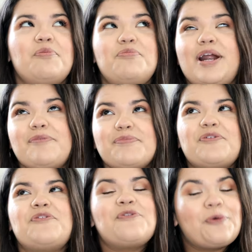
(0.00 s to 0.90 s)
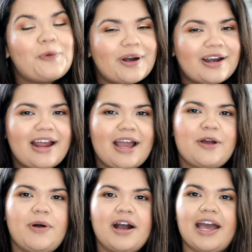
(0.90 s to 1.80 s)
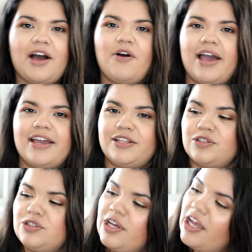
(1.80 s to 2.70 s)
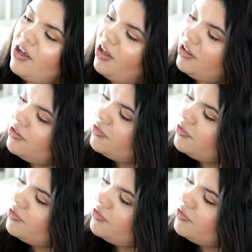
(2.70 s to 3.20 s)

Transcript: right before I walk out I can look at all